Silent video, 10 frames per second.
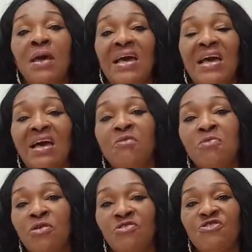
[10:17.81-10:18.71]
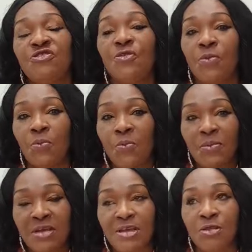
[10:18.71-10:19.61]
how much
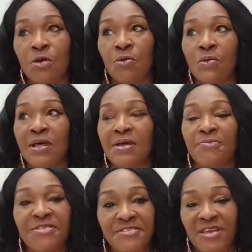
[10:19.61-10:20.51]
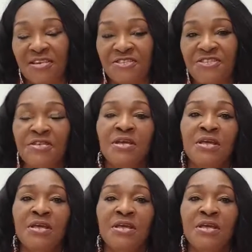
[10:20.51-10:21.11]
research